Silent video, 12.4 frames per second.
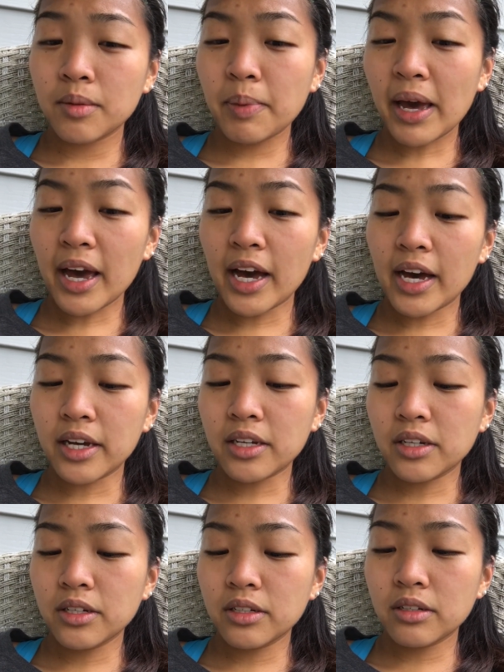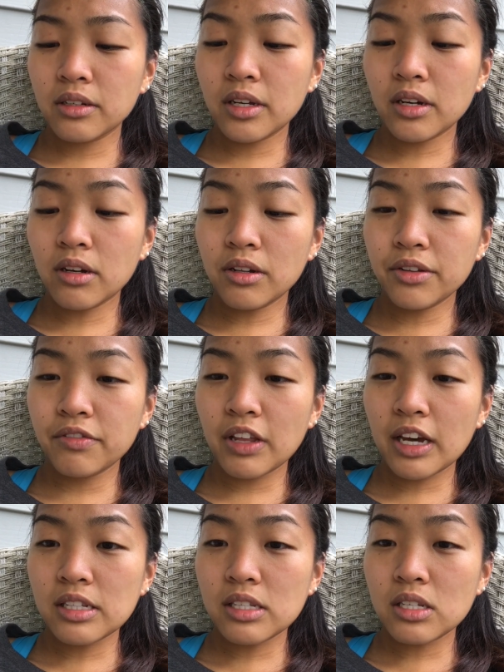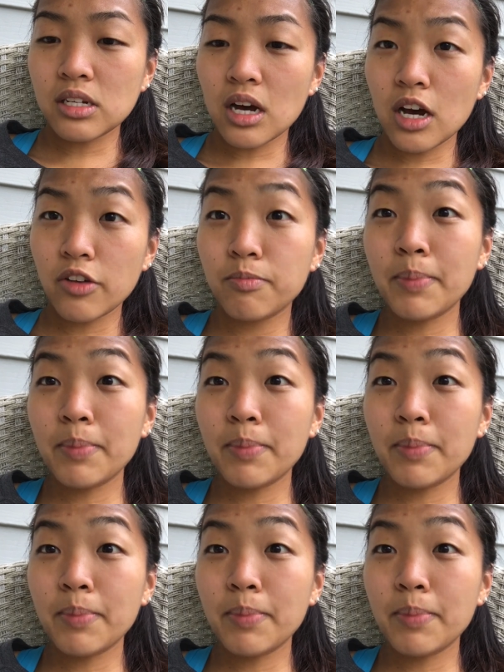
pack and all of that stuff.